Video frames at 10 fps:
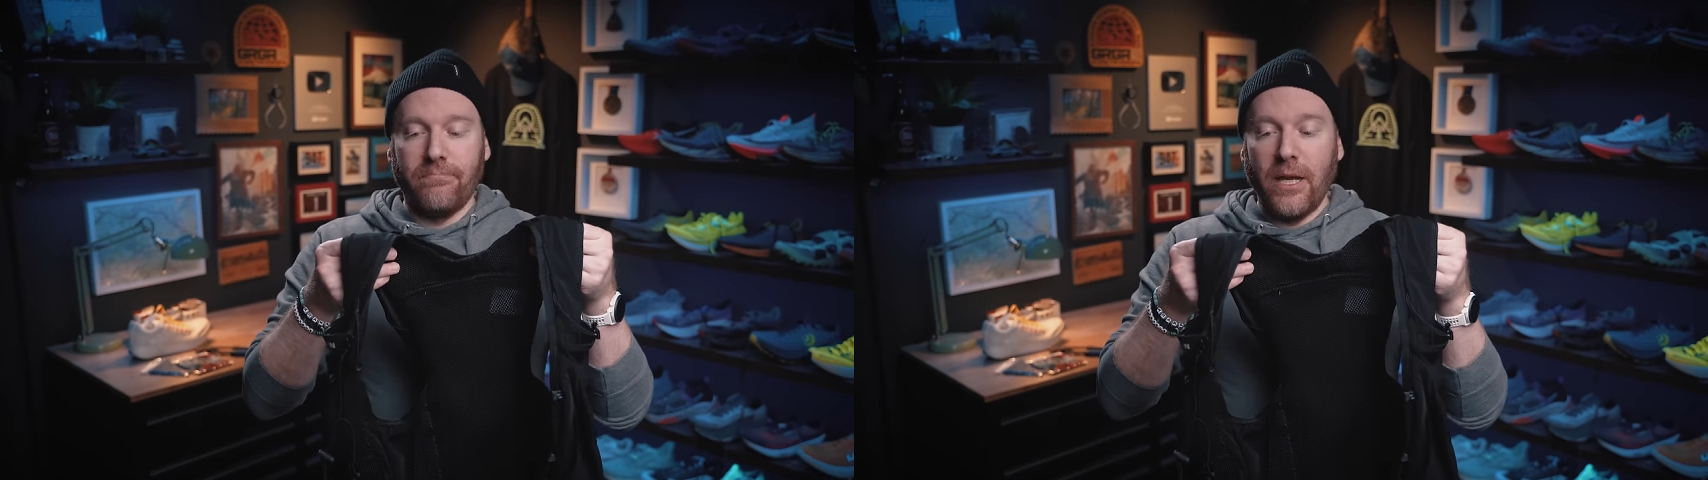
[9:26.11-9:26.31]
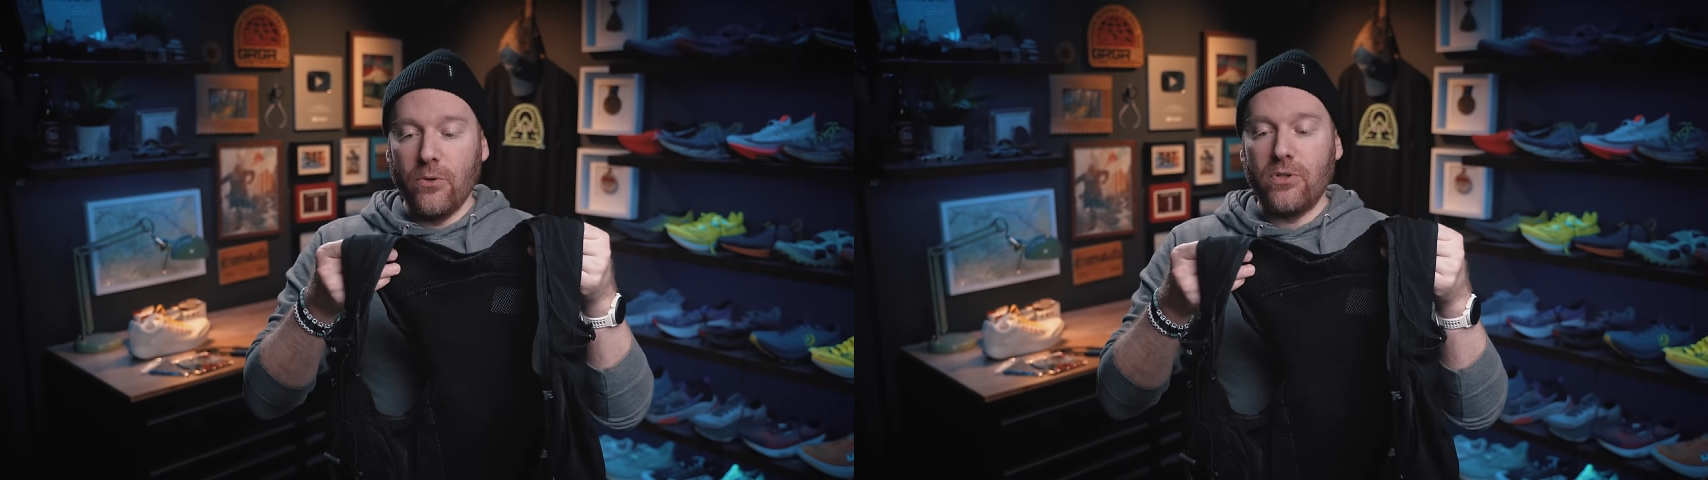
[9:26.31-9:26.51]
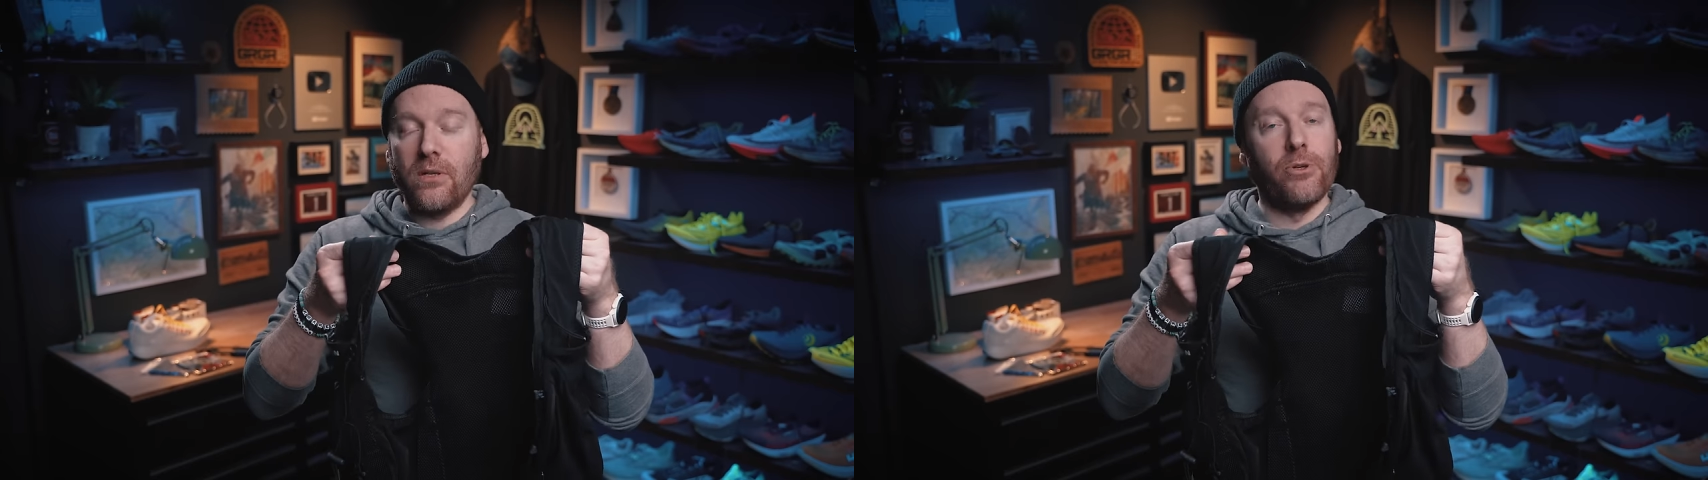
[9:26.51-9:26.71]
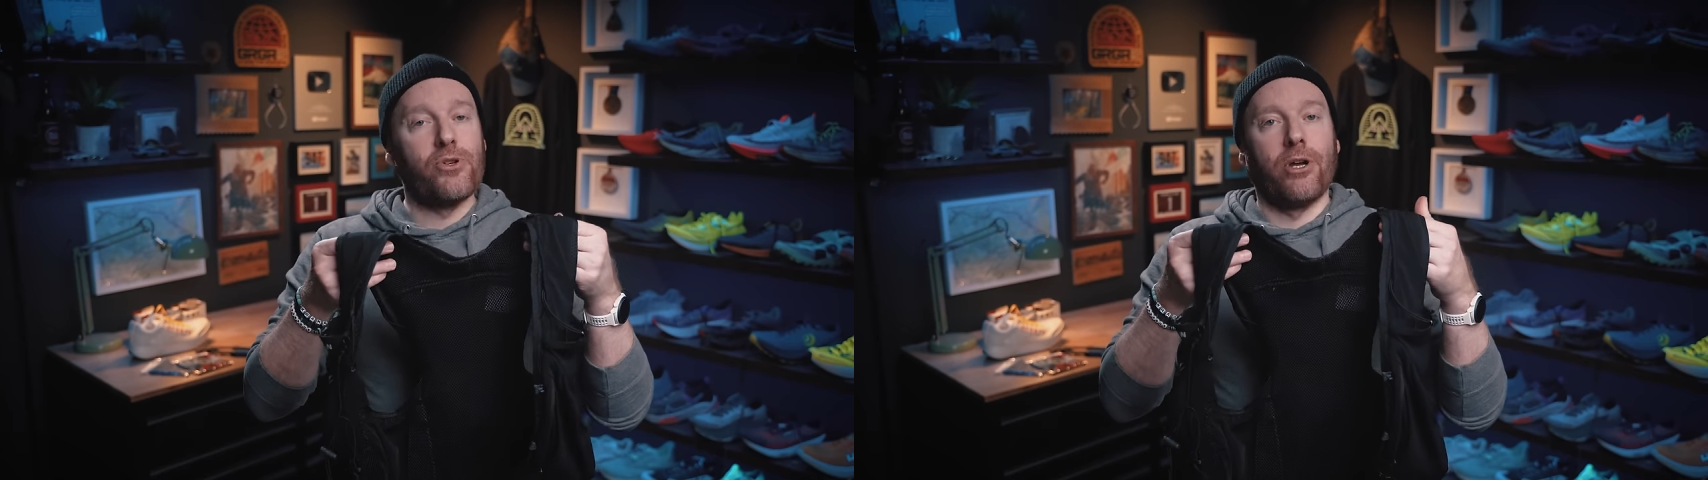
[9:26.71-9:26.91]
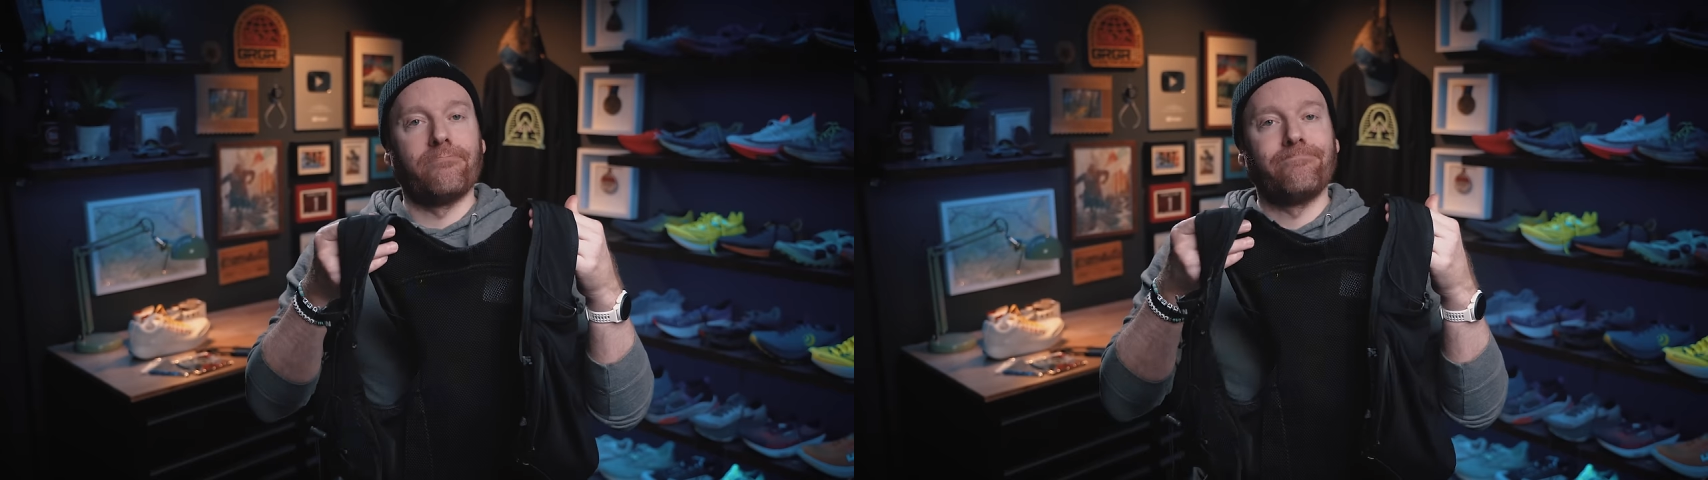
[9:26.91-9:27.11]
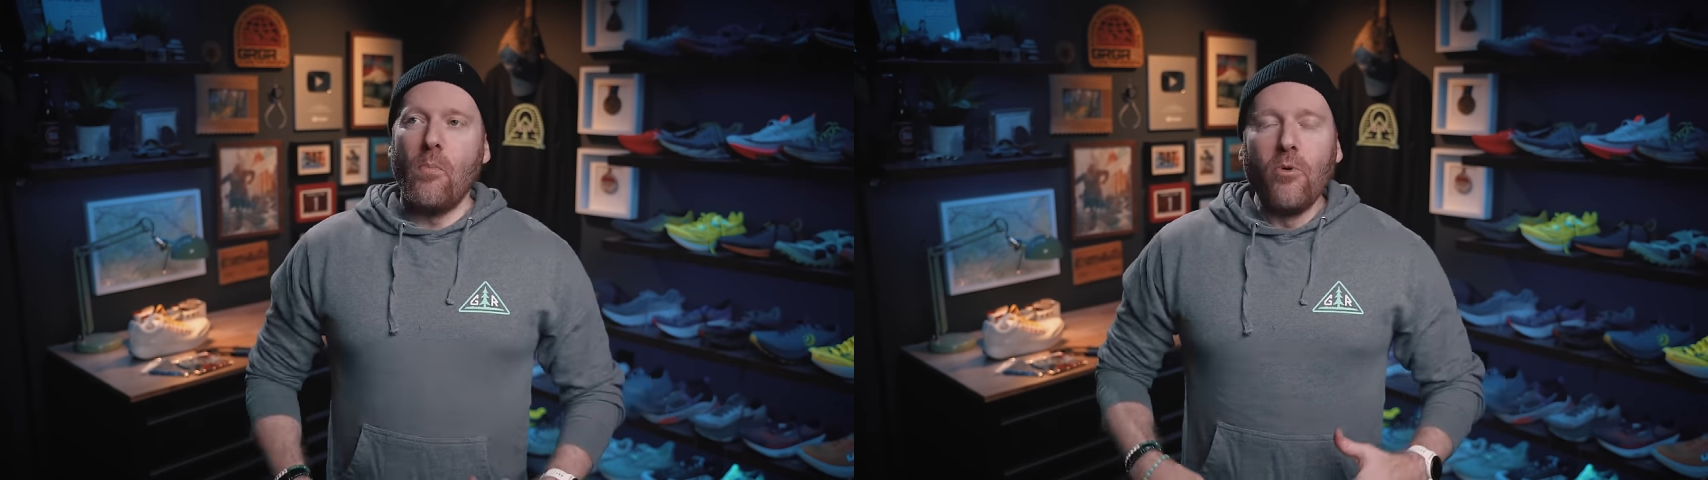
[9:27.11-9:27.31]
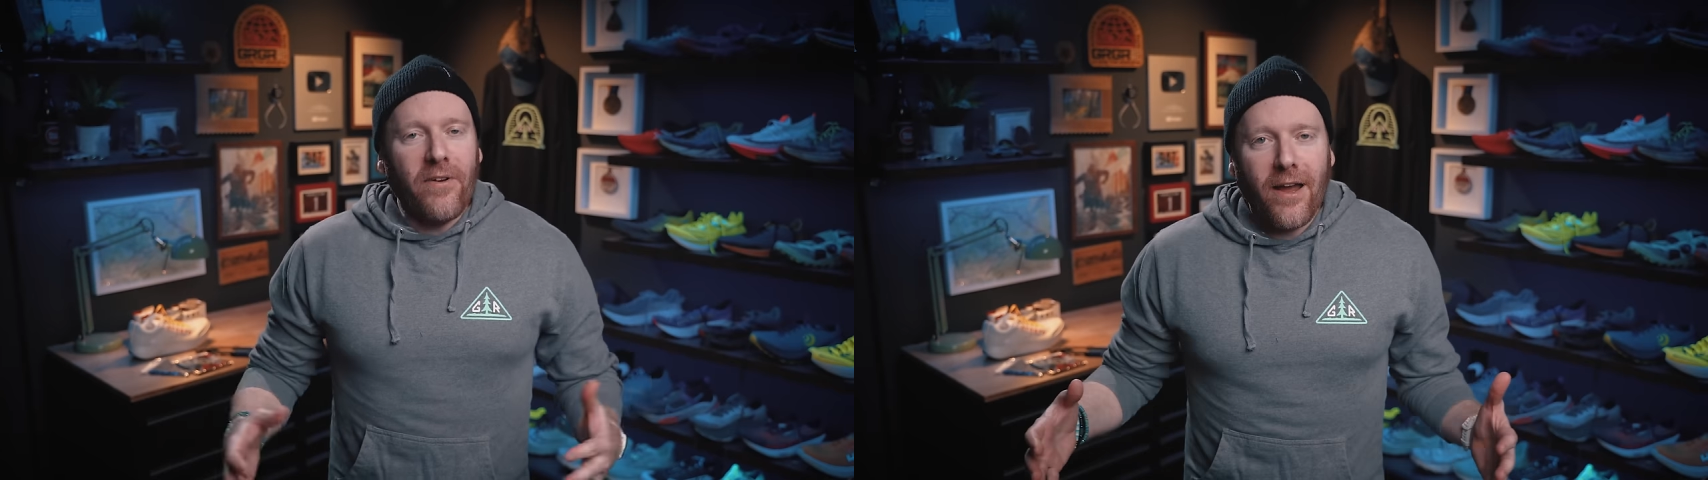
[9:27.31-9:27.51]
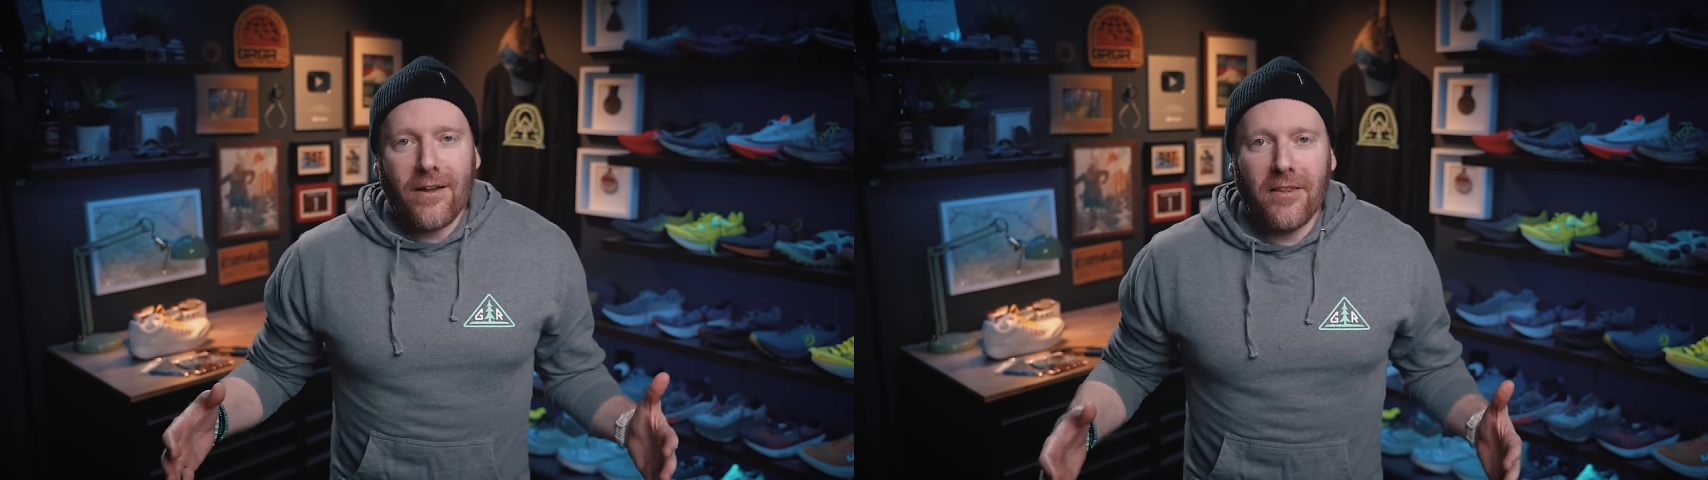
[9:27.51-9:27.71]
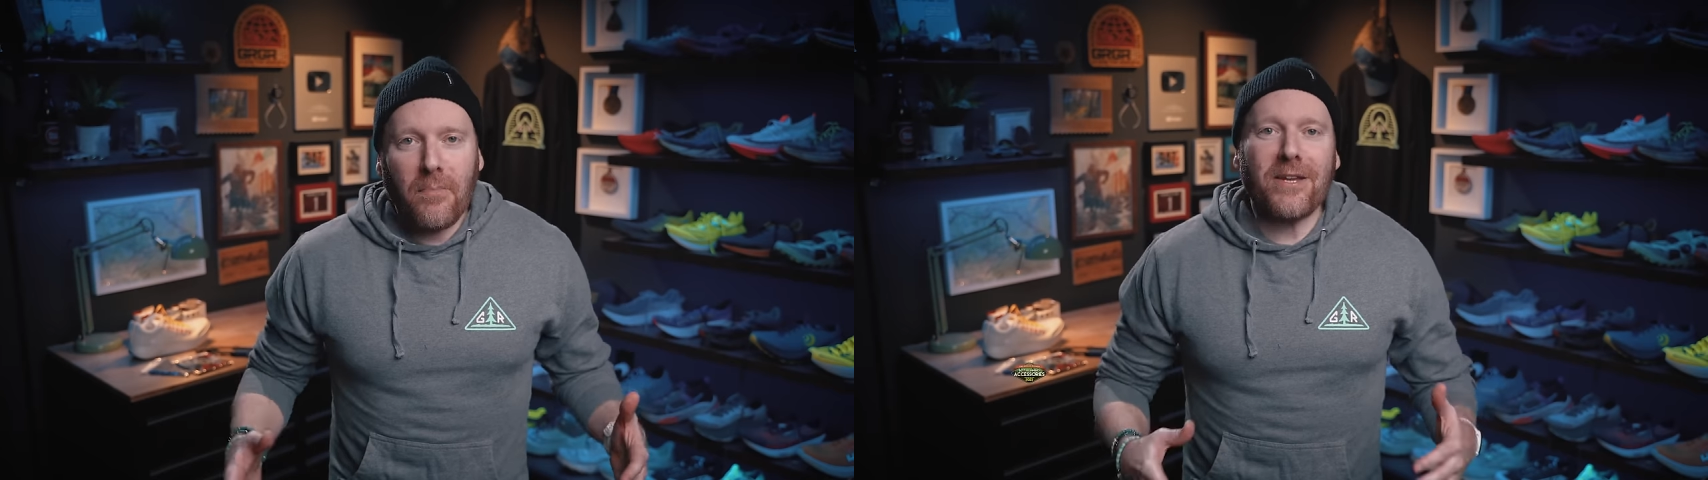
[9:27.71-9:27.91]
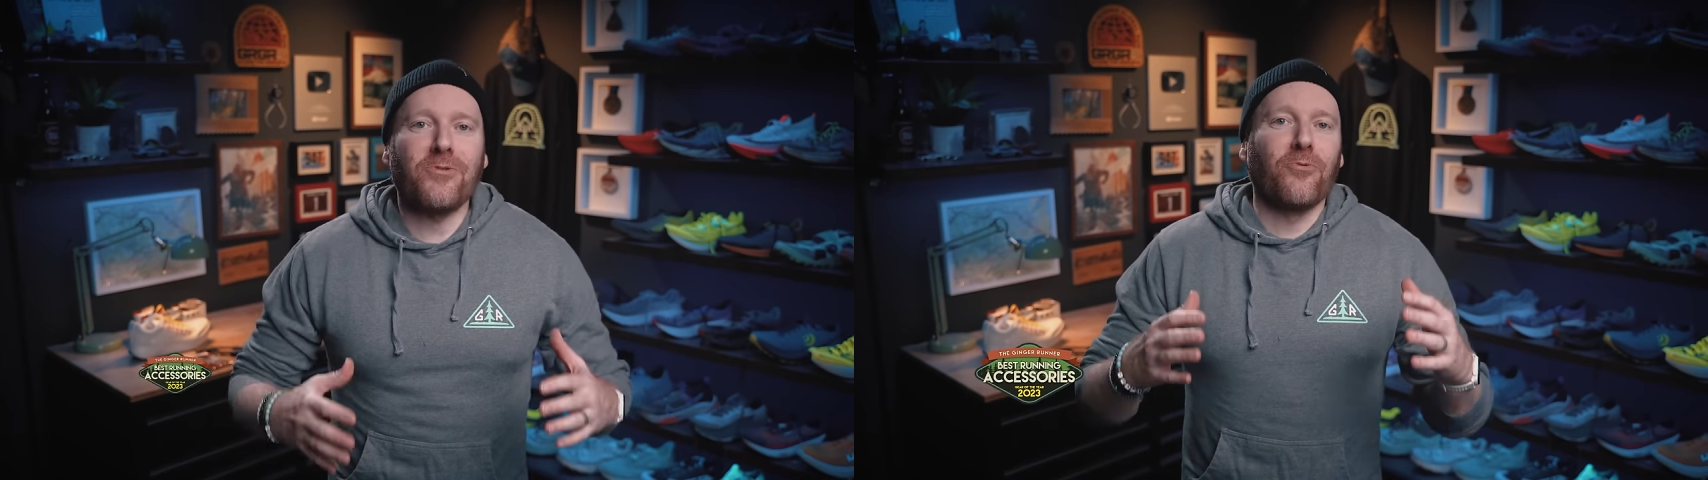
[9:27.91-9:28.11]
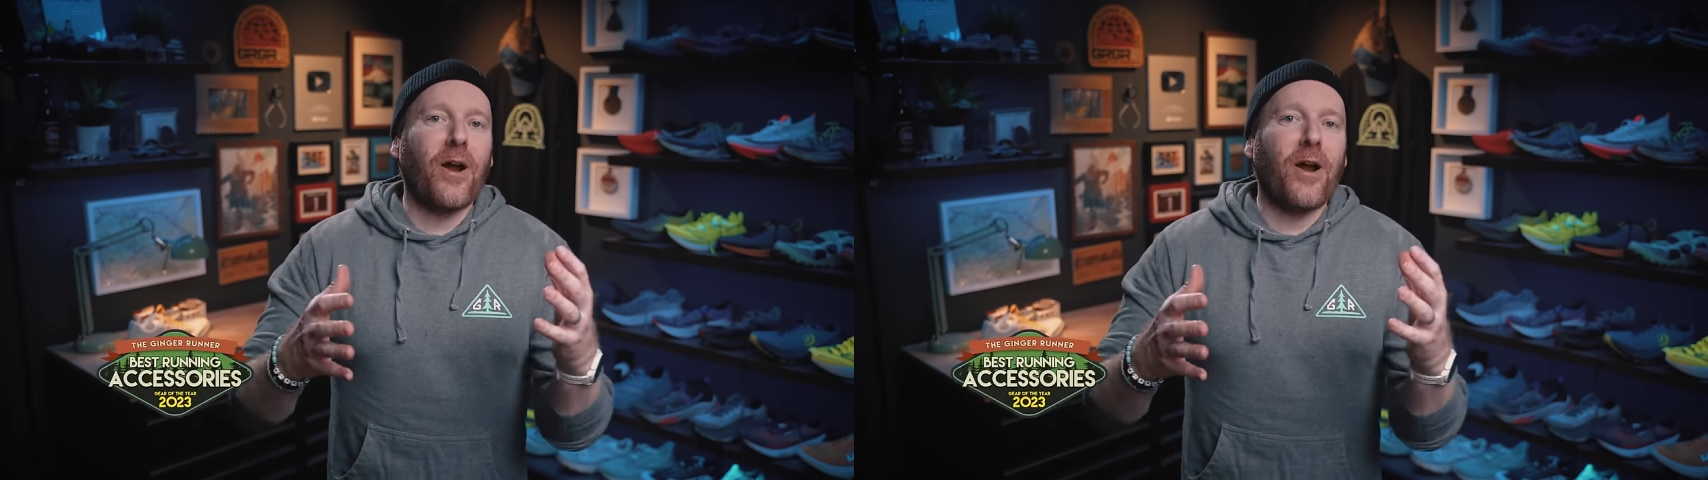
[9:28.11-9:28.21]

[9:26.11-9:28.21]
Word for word: me gusta mucho. Moving on to the best